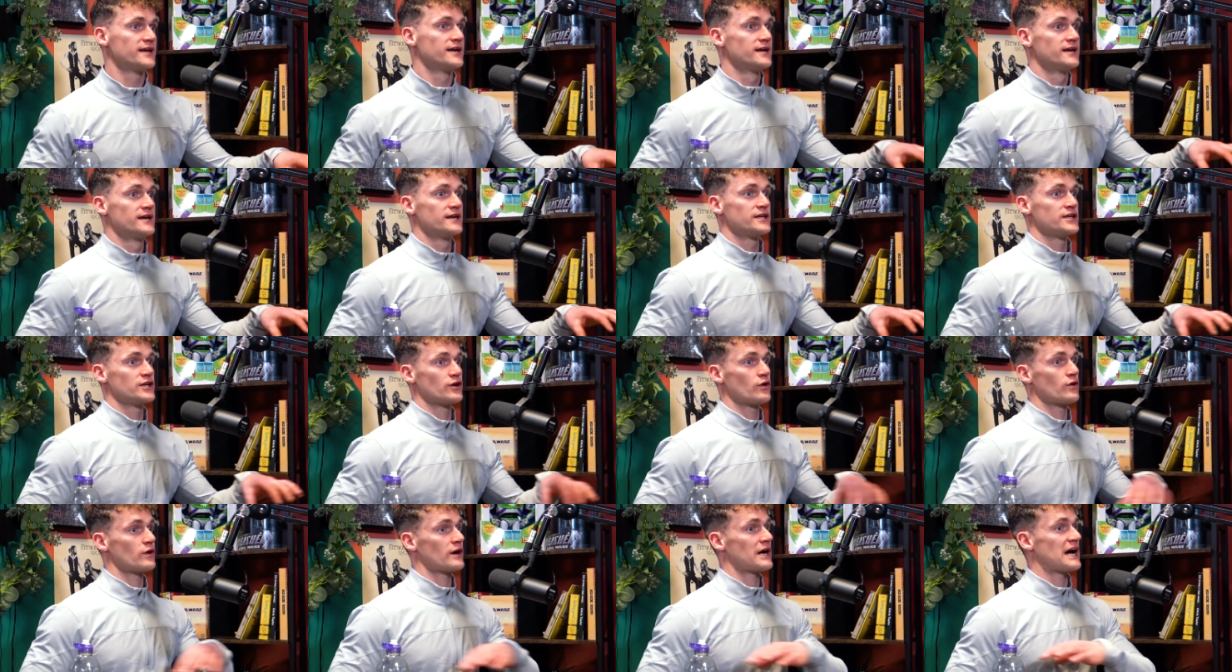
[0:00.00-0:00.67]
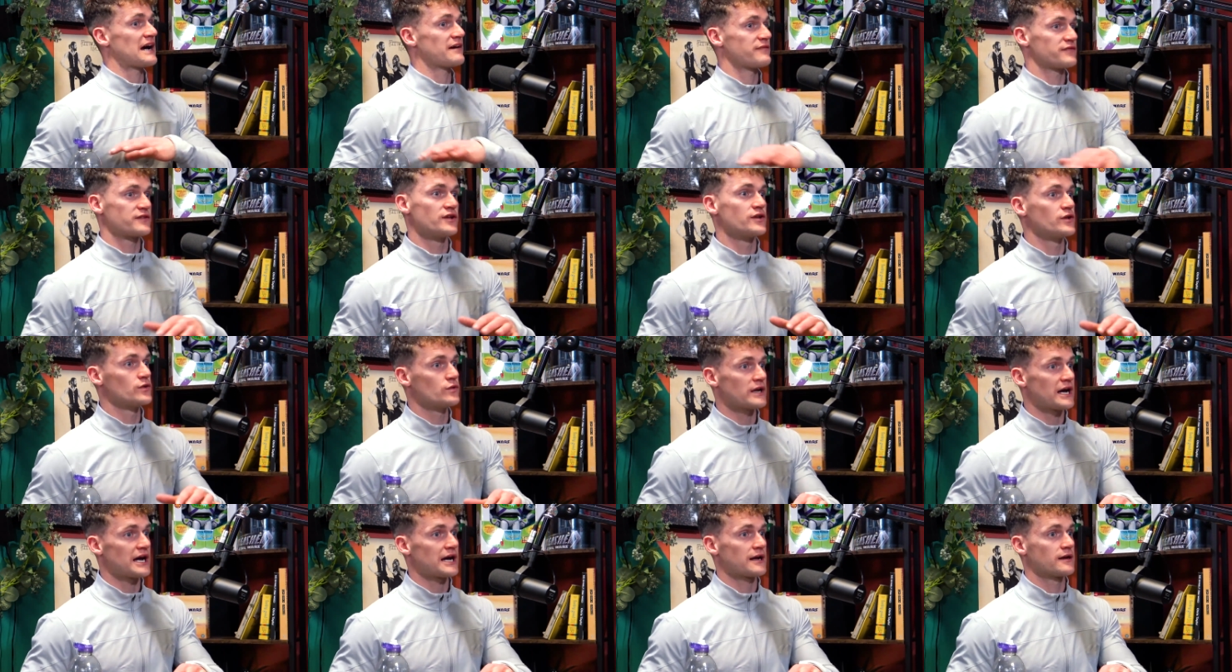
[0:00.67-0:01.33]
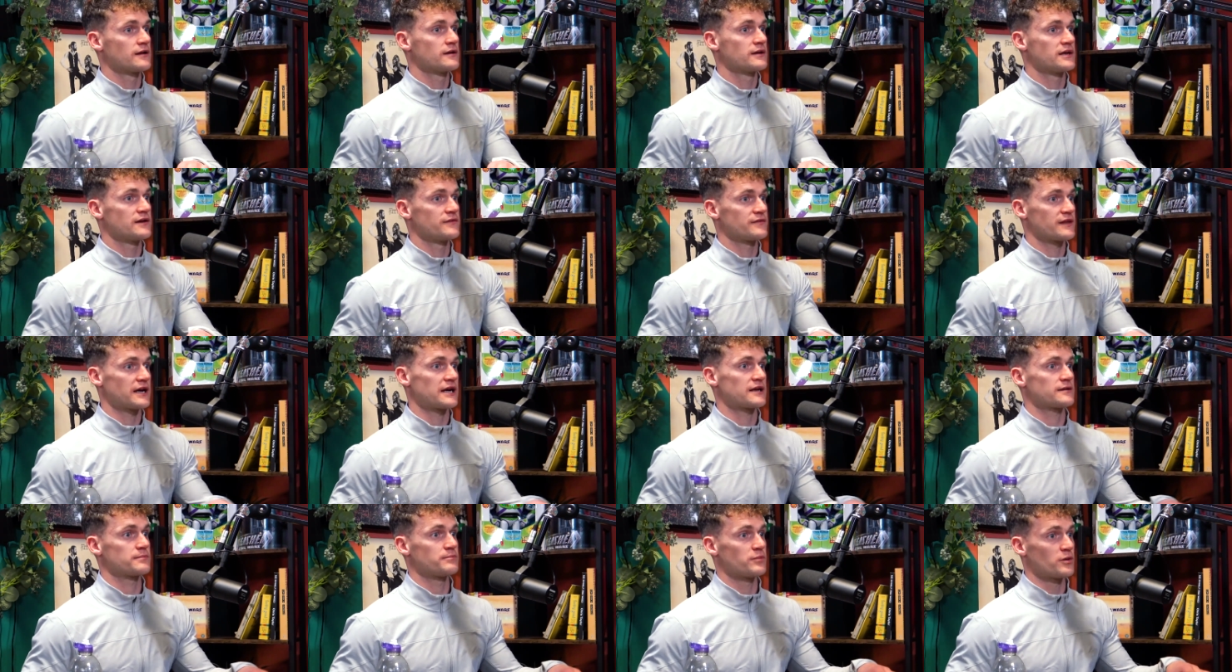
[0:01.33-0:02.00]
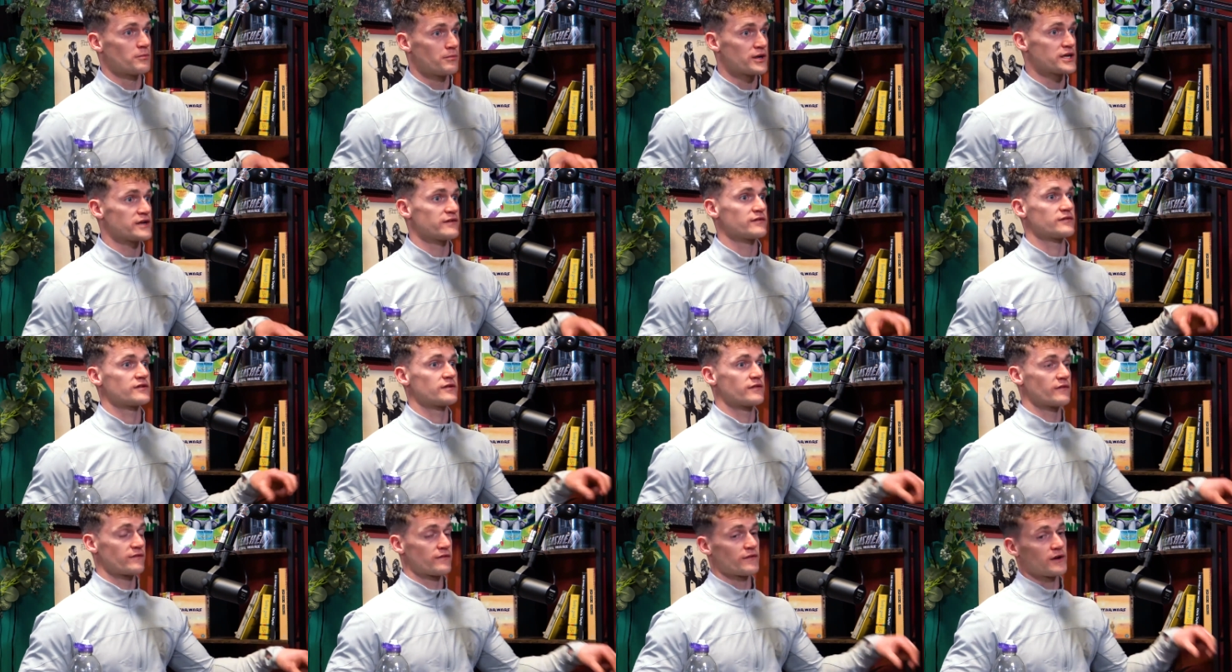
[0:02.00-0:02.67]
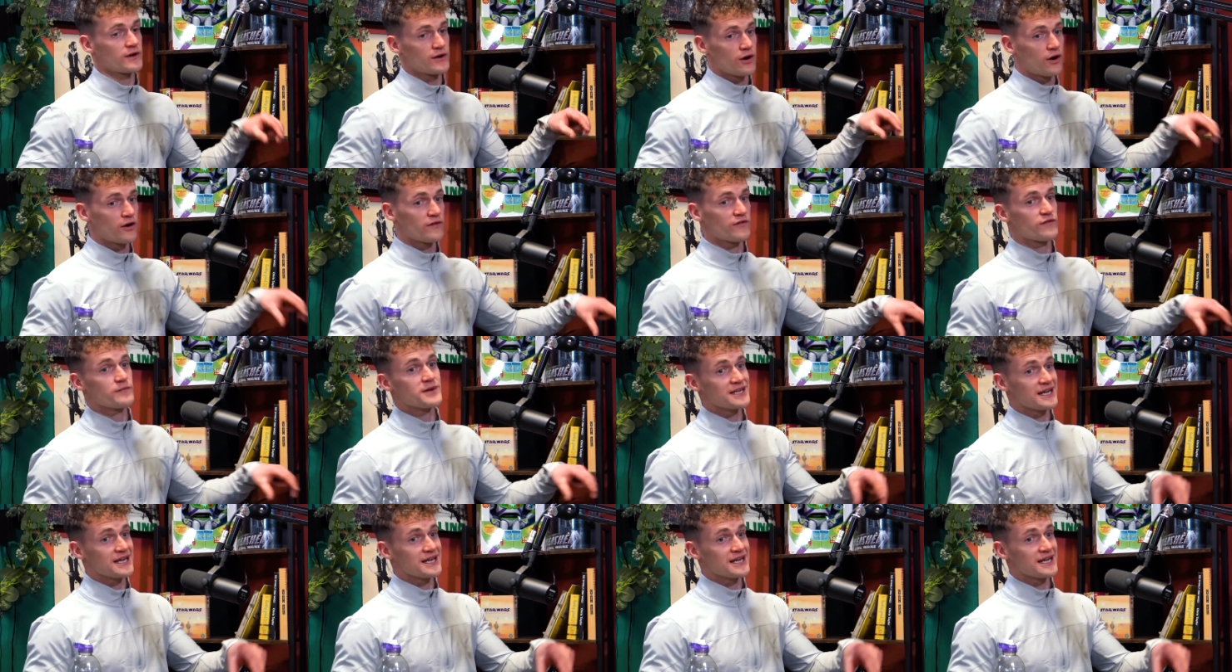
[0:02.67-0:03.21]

Yeah, you don't have to do that if that. But my in order for me to